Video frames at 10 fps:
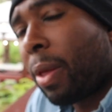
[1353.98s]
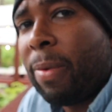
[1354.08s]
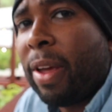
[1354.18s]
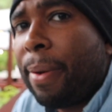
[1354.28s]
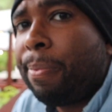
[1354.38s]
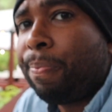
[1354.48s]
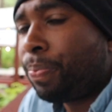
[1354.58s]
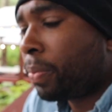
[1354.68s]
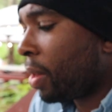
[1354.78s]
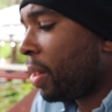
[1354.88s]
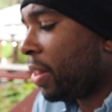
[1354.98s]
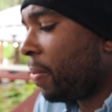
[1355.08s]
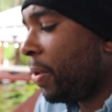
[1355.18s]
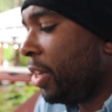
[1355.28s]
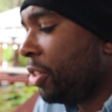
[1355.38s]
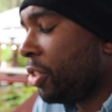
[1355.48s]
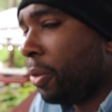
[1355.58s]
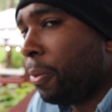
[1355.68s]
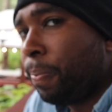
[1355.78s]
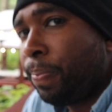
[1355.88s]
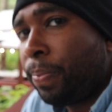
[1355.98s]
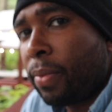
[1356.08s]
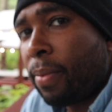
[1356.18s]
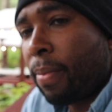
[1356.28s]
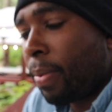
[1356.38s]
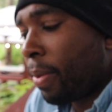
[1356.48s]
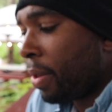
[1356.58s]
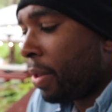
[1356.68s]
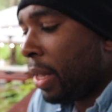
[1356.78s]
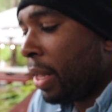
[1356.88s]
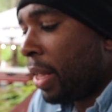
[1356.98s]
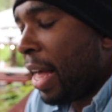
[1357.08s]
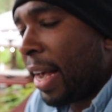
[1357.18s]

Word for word: Yeah, I think we need to. I